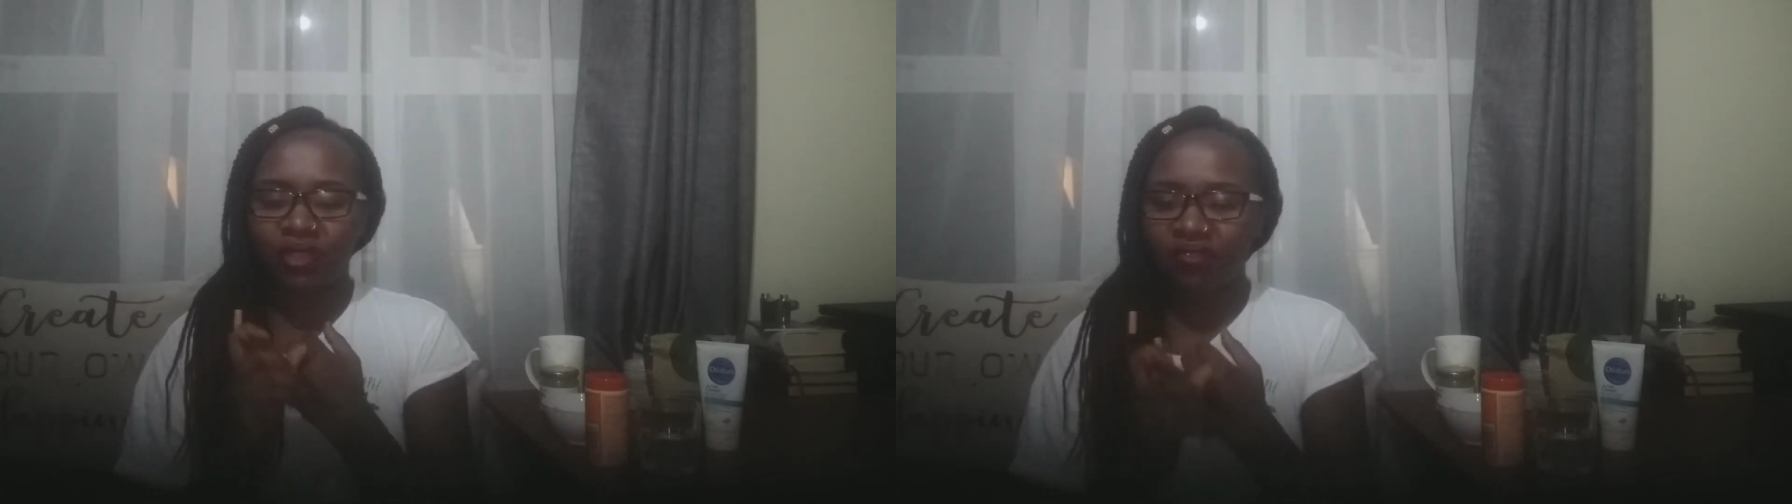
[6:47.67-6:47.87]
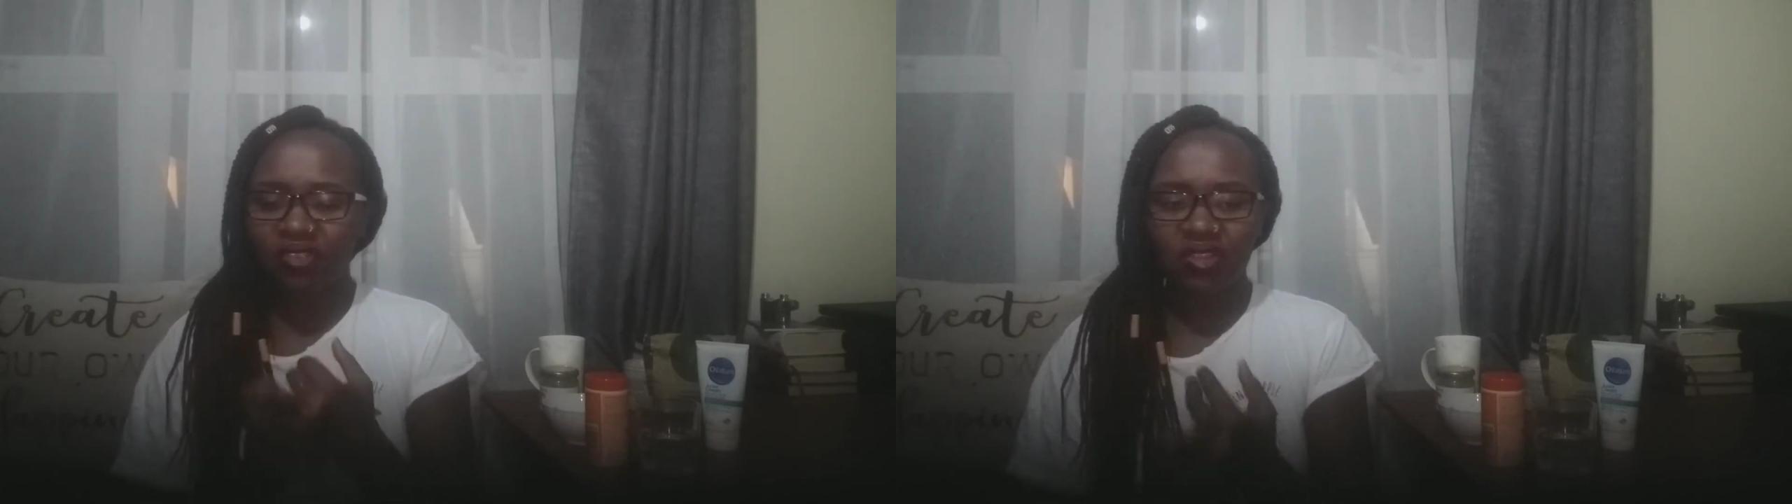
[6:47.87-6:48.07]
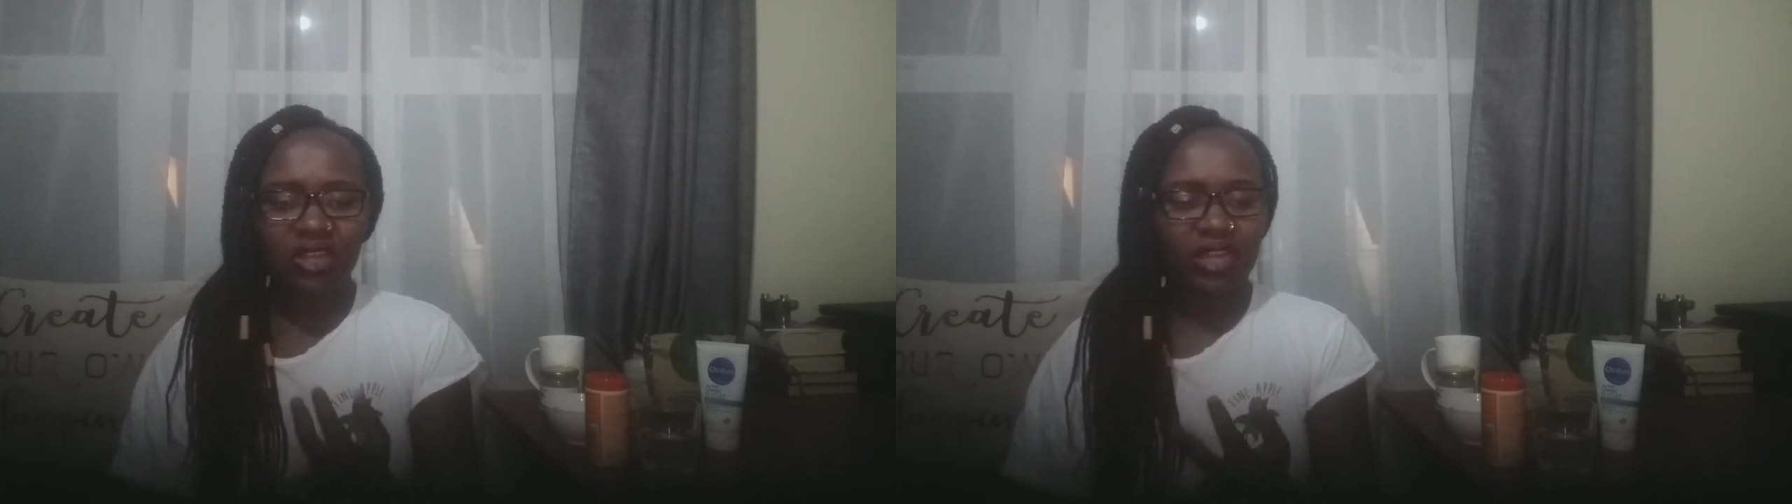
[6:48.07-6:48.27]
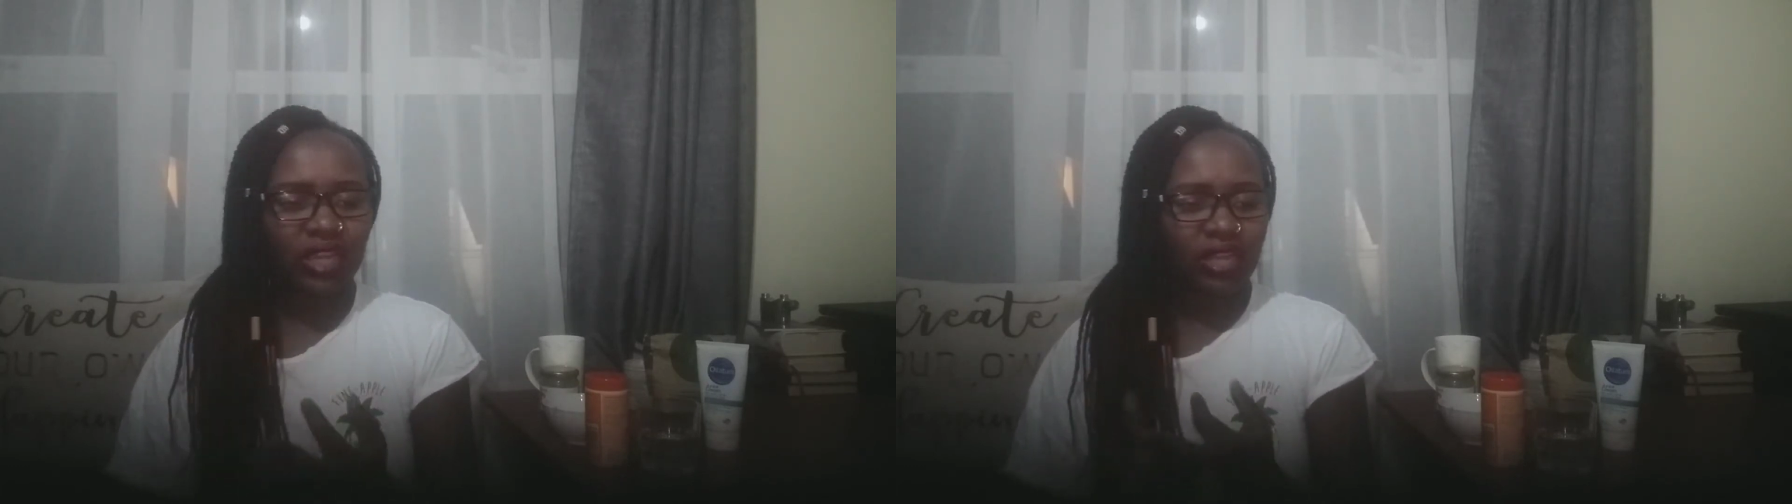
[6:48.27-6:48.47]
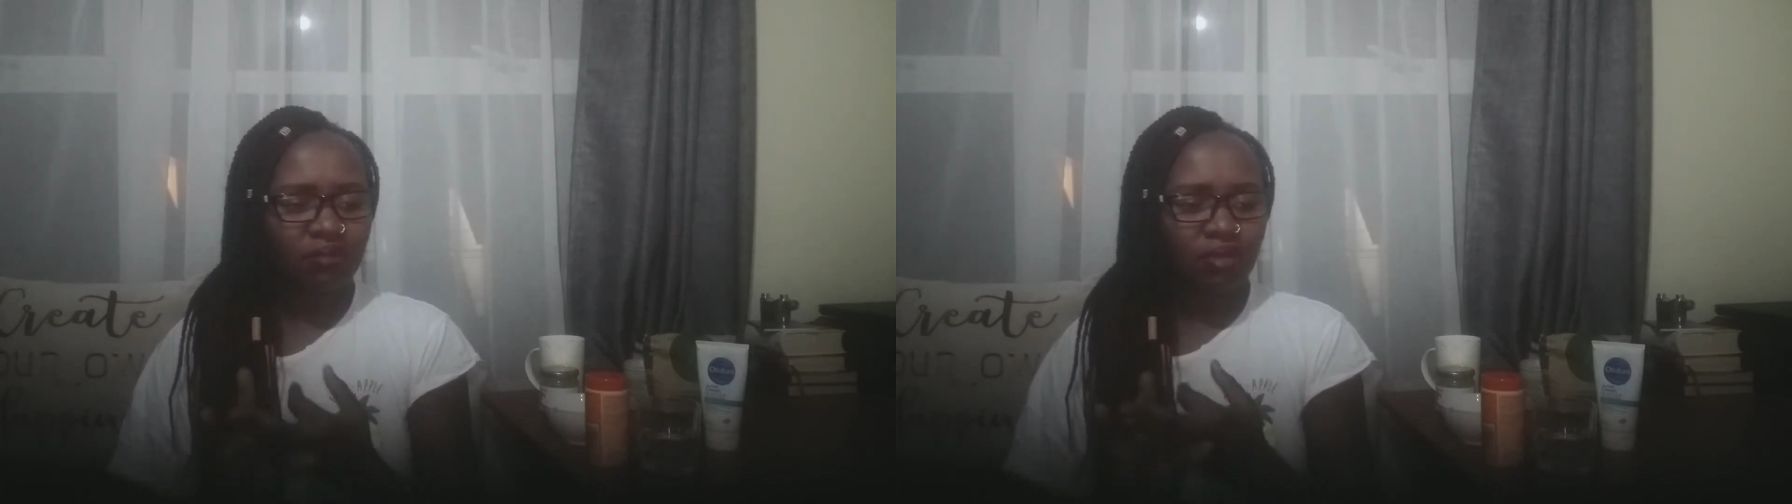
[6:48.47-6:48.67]

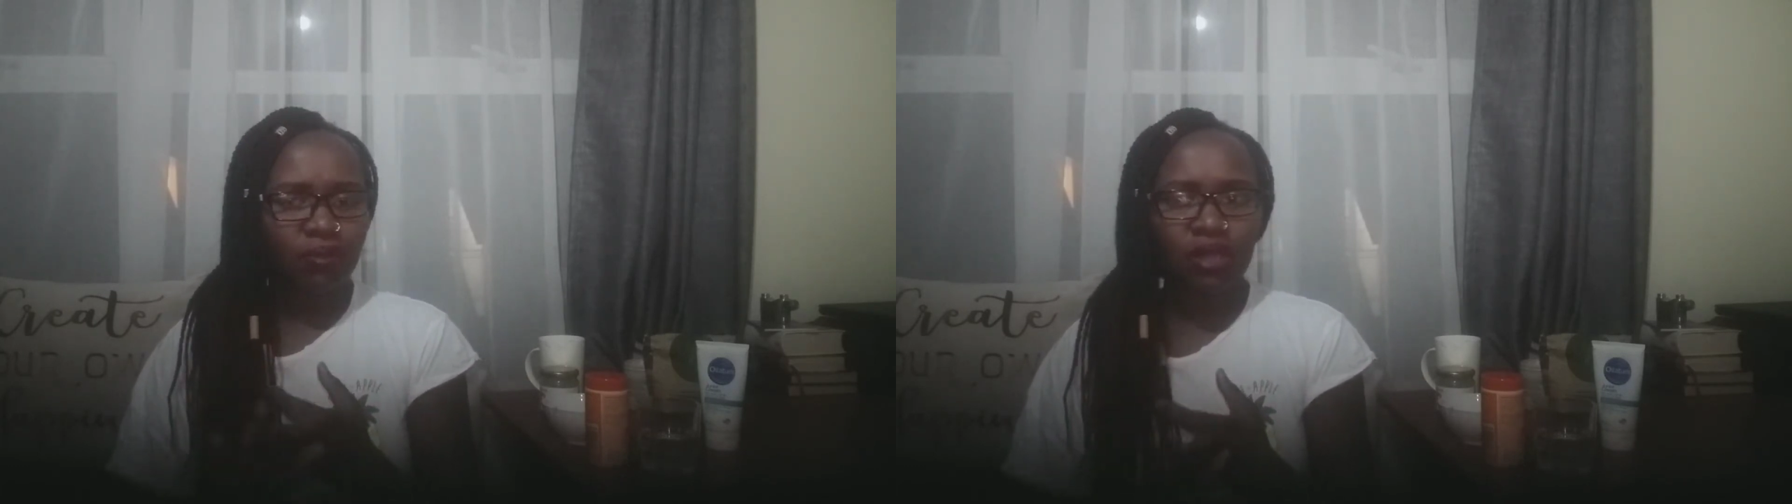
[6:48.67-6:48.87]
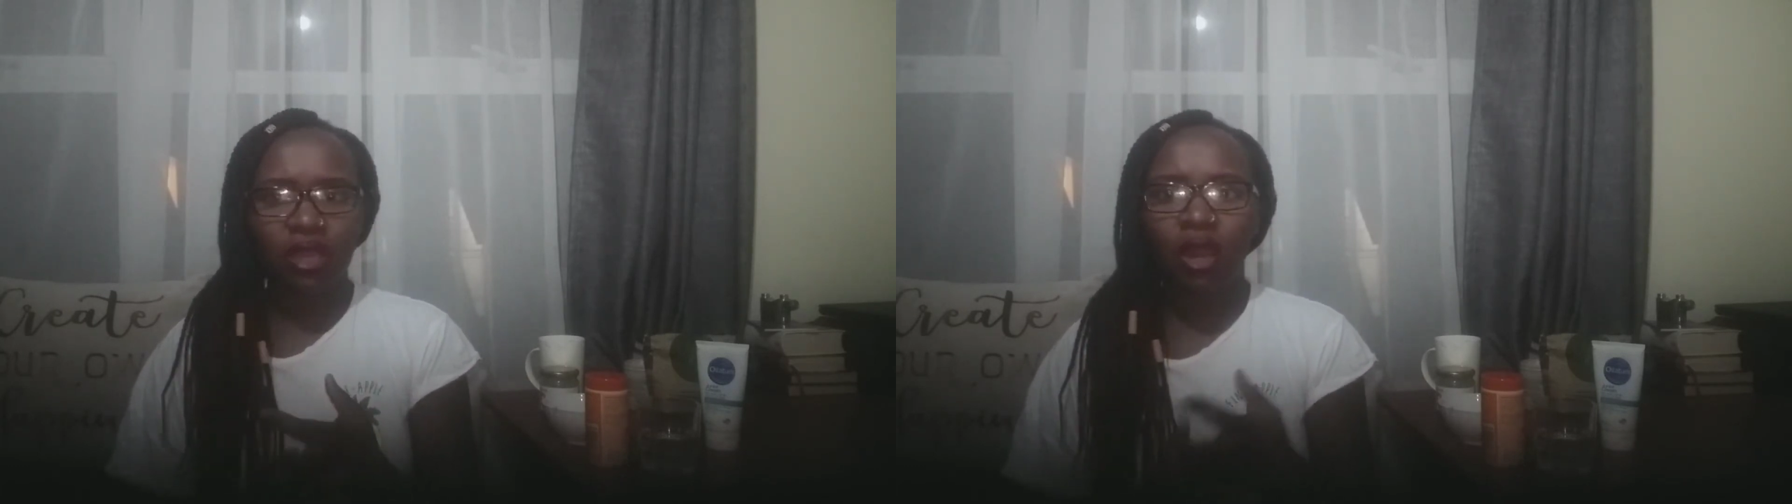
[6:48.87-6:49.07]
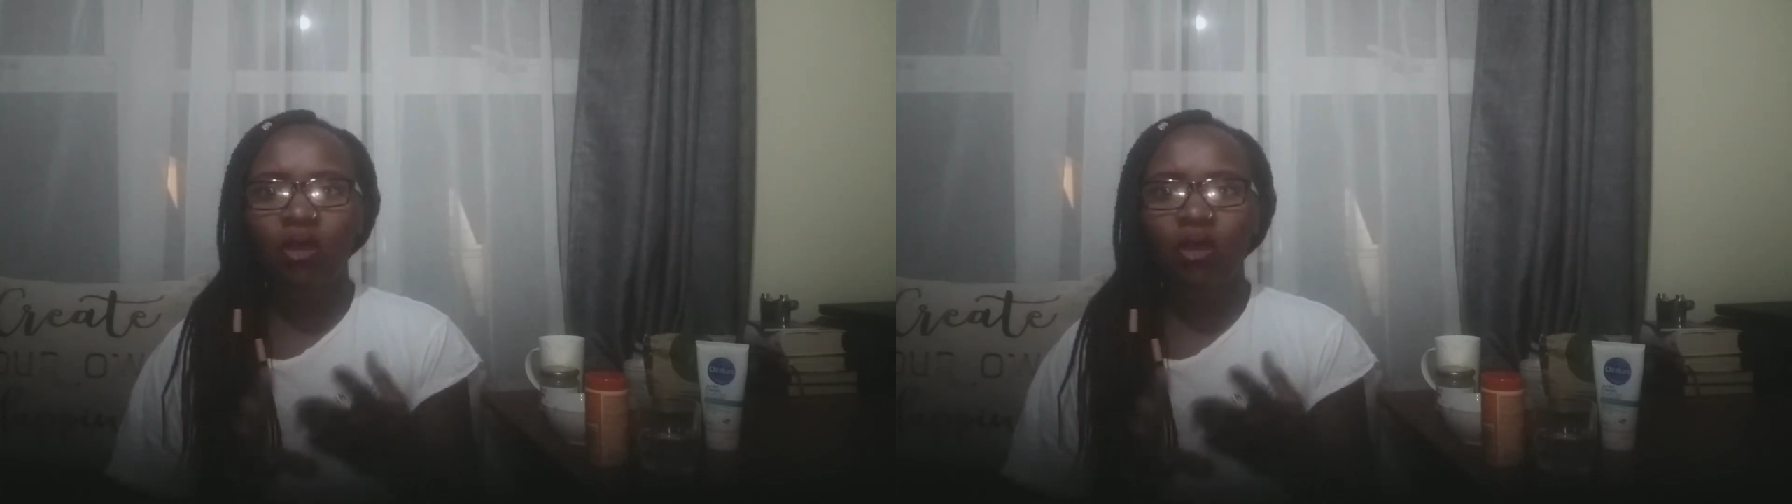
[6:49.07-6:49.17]
Vaseline, baby care,